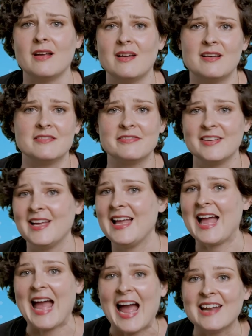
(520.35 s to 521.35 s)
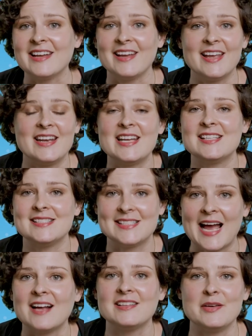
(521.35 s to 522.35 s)
of adding in
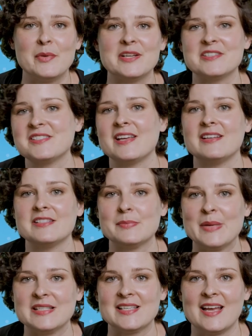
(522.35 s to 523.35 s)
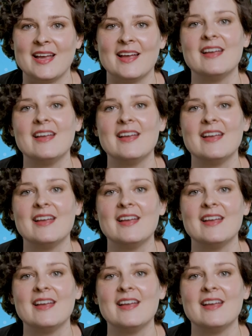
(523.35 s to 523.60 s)
exactly what your skin is missing.